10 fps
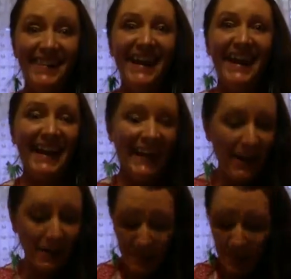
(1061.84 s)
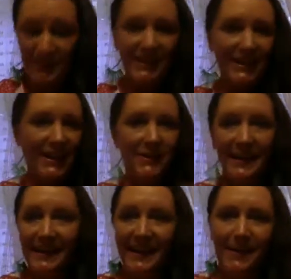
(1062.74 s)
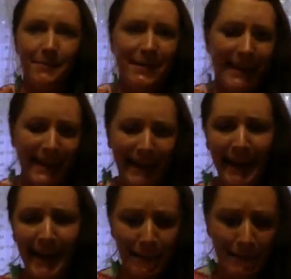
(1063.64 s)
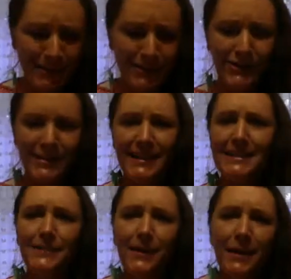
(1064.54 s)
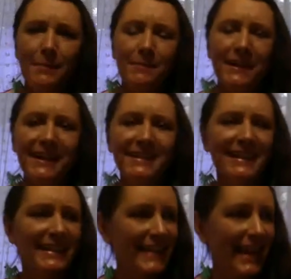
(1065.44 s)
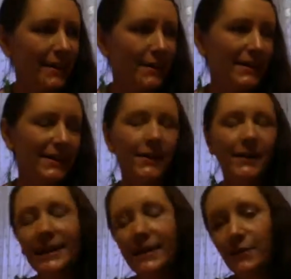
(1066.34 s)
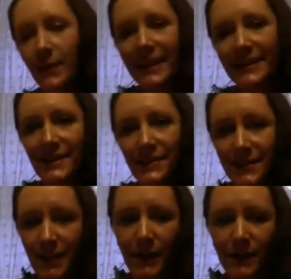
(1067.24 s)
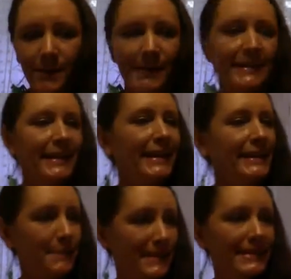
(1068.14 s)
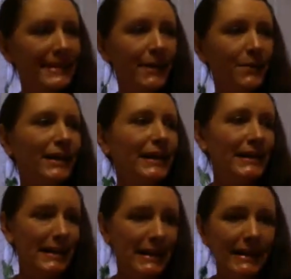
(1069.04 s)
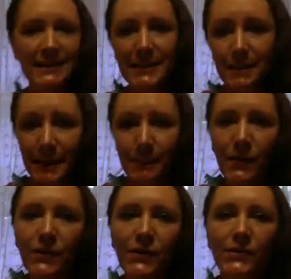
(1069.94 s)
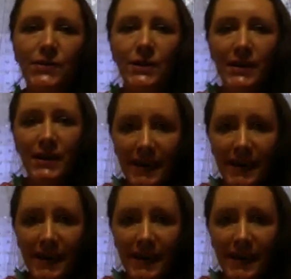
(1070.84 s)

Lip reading: and help you to go in there and be like, hey, which seeds have I been planting? Is that I love weeds, so it's hard for me to say this, but is that a weed and it needs to be pulled? Or,